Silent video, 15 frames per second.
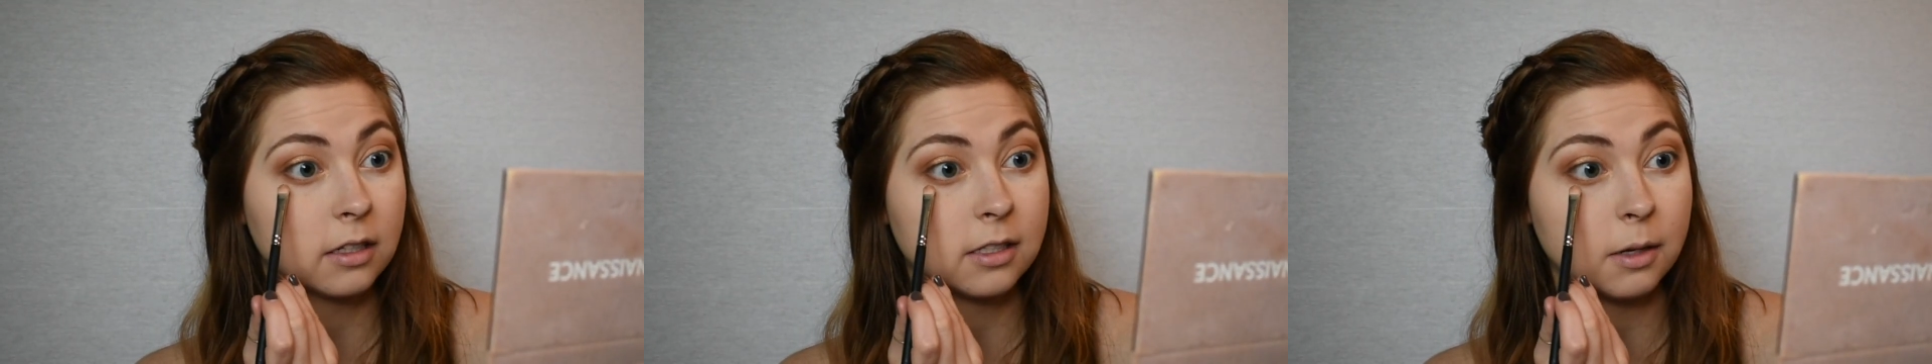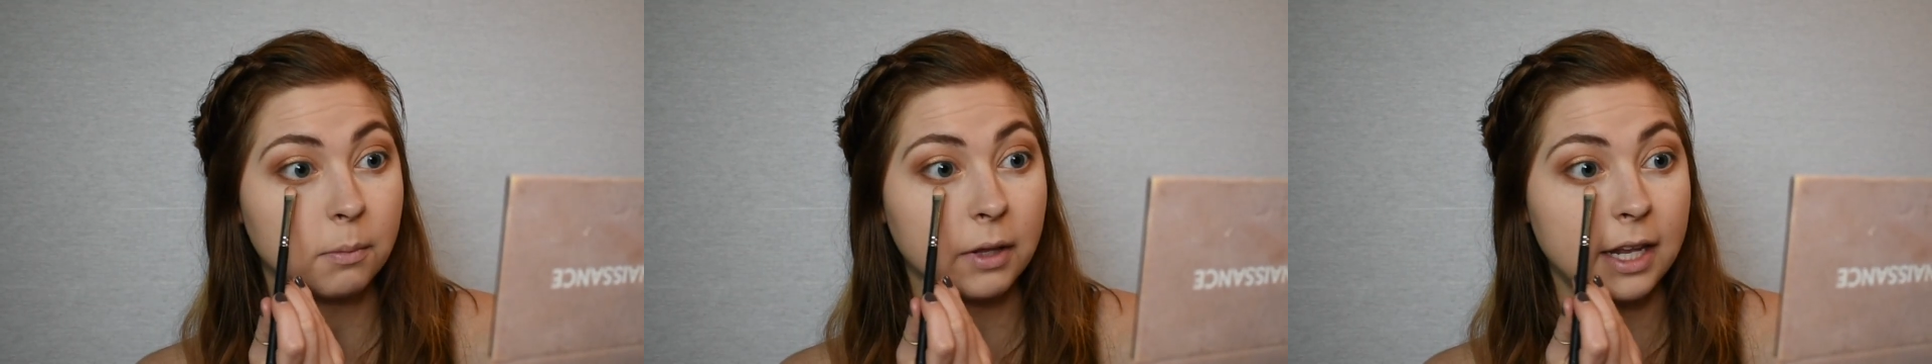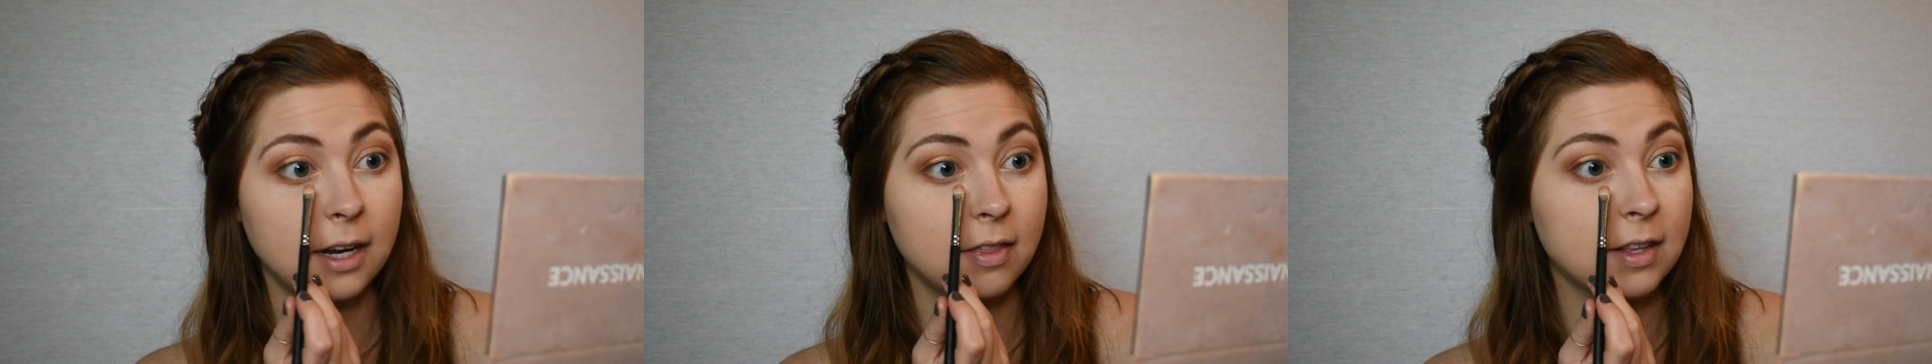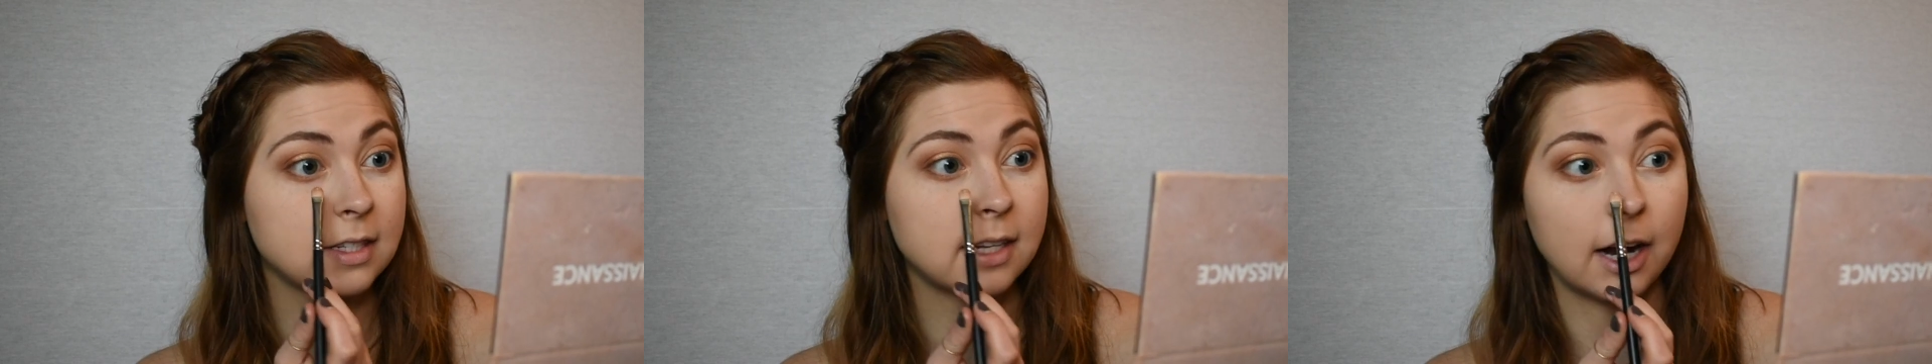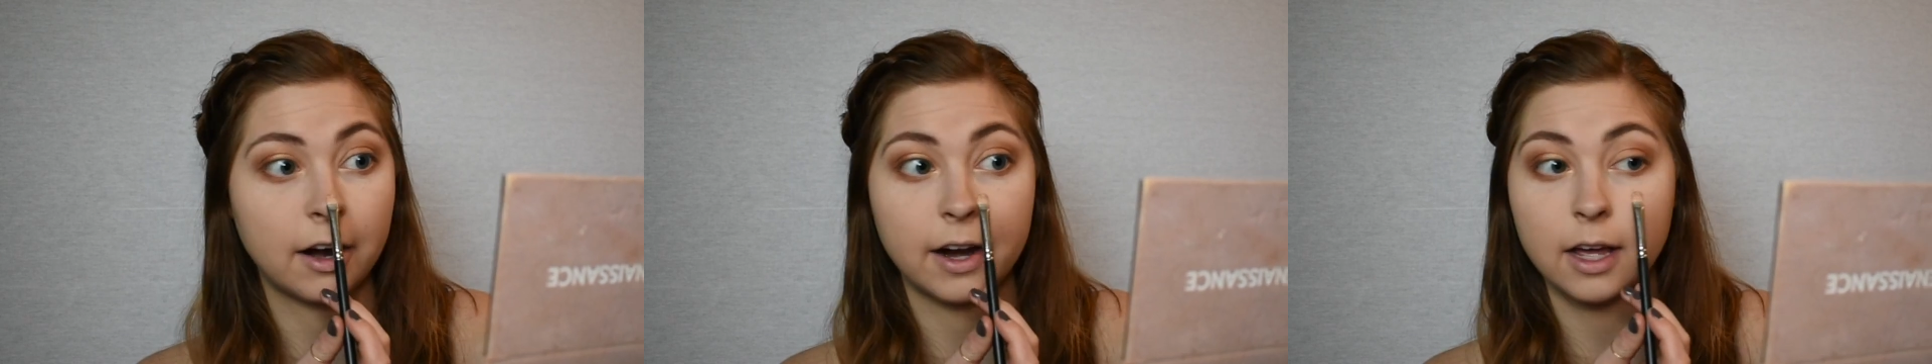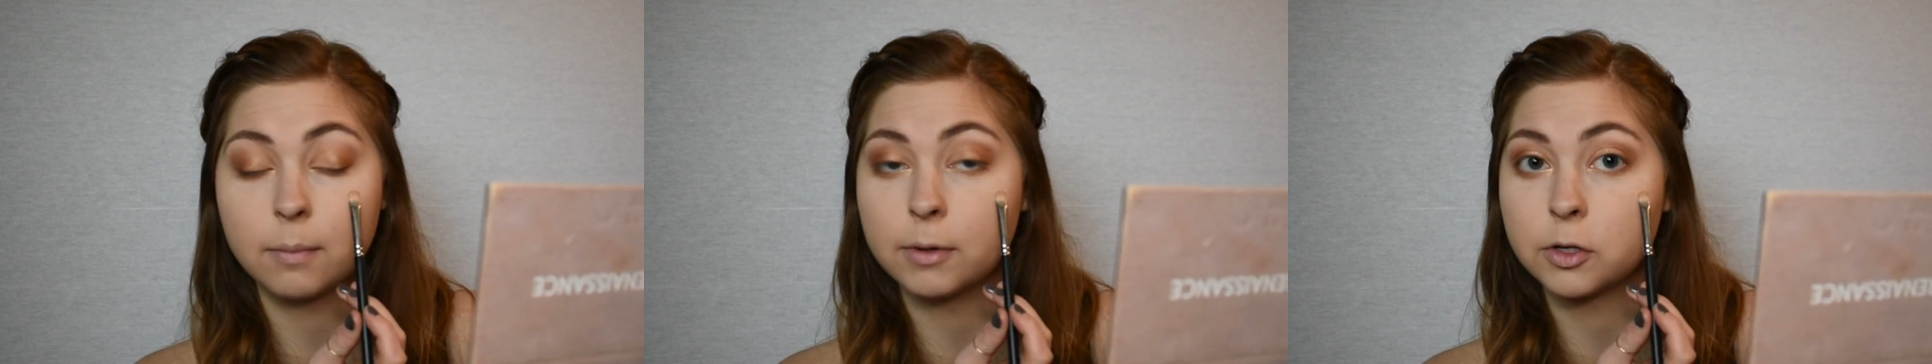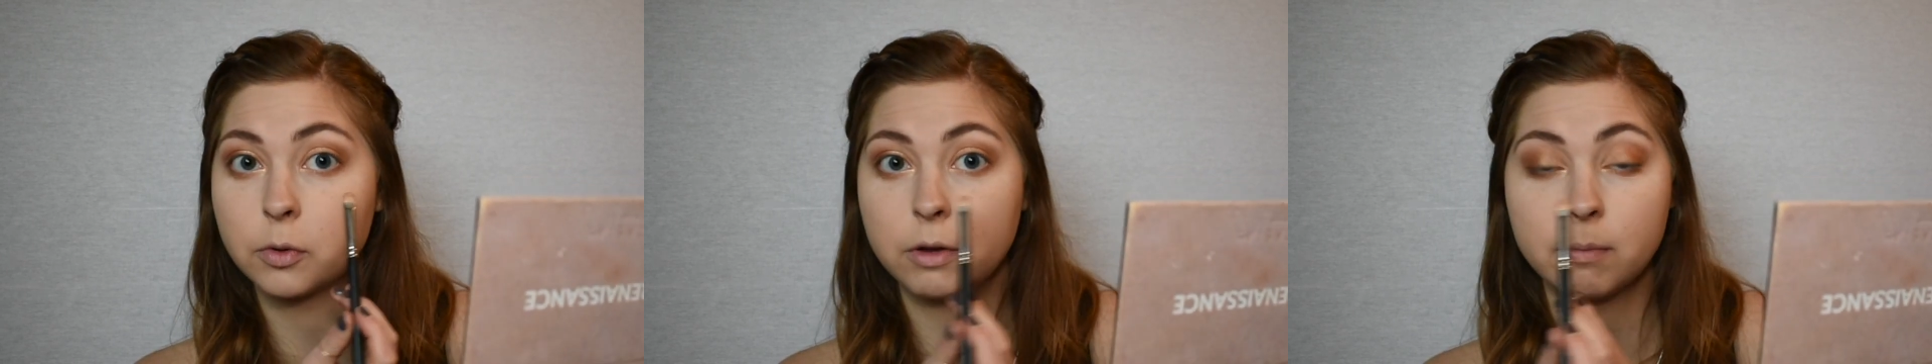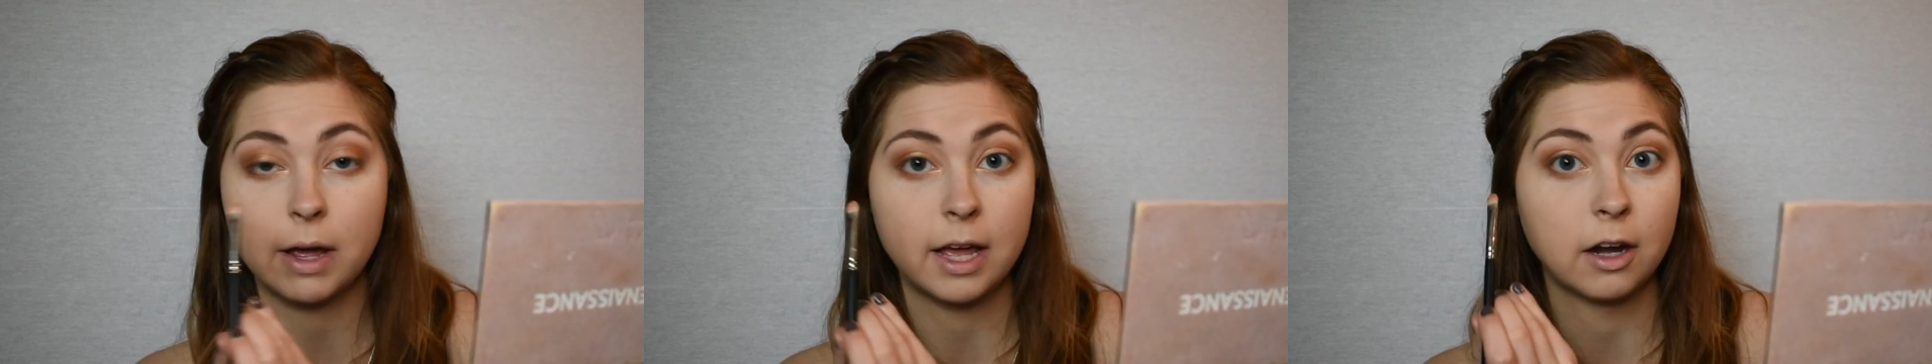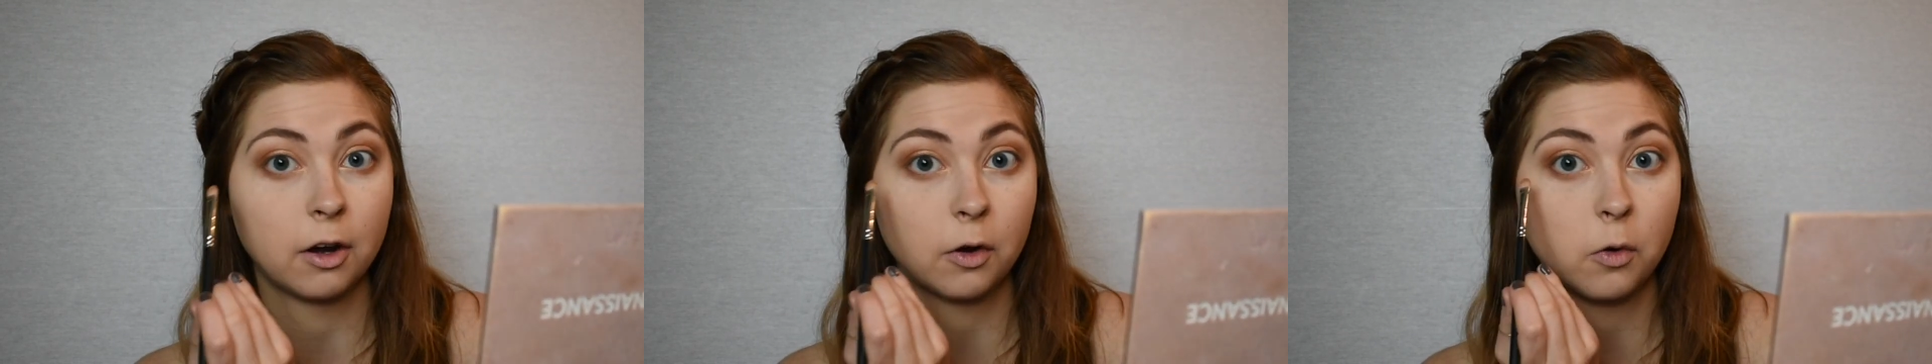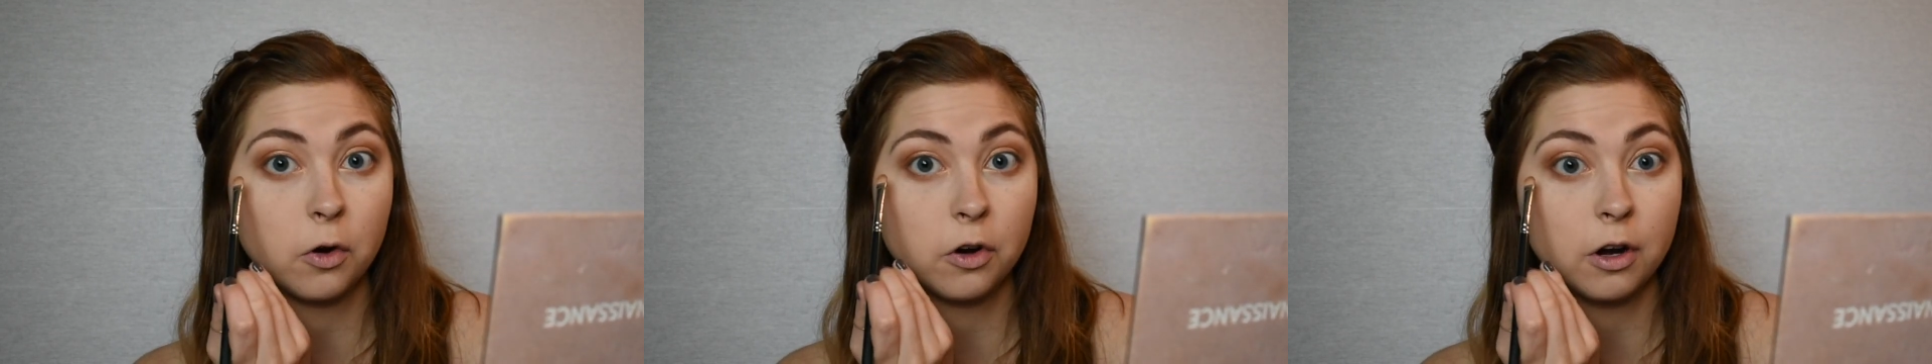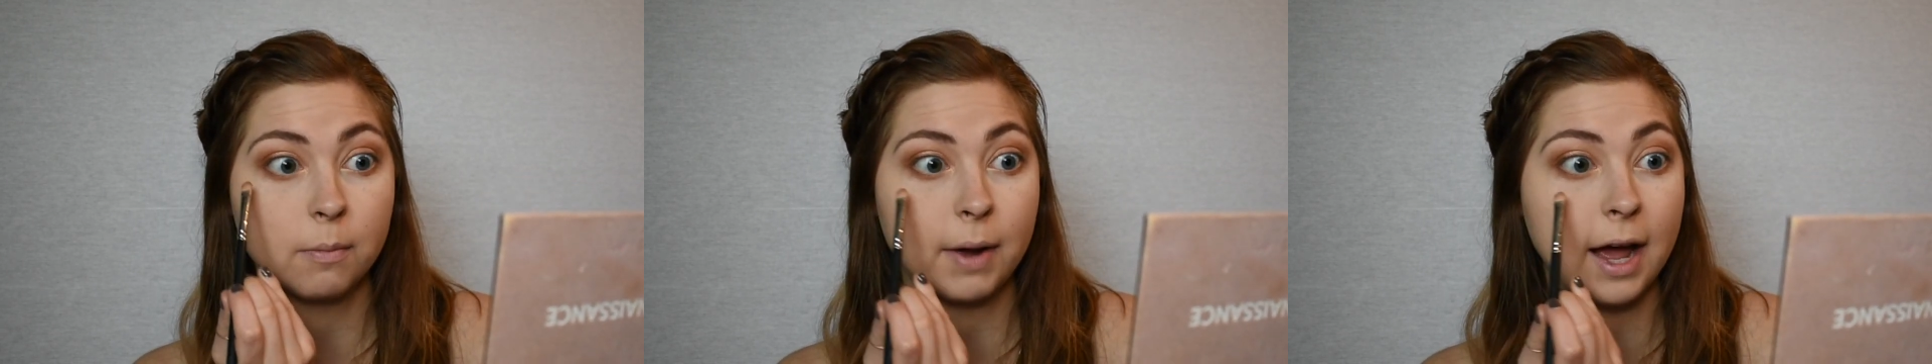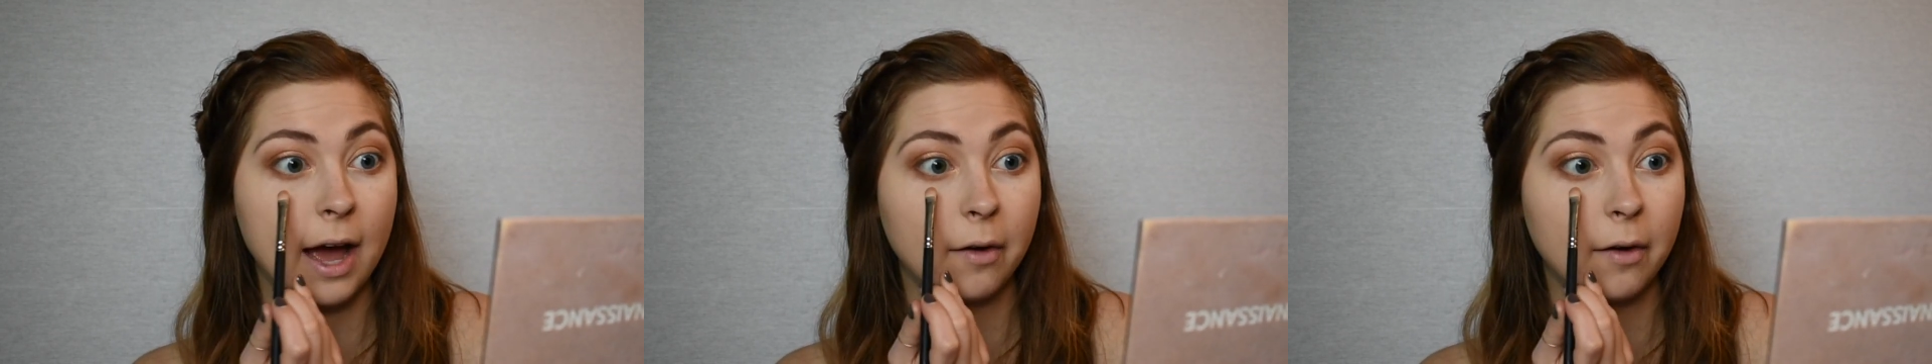to blend in this area between my inner corner and my